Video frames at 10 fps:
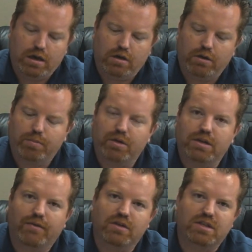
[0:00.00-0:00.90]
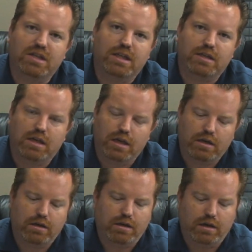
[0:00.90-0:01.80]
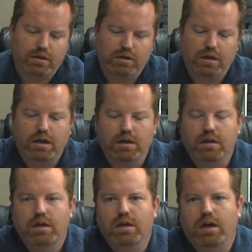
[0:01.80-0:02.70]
they'll put different seats in it, they'll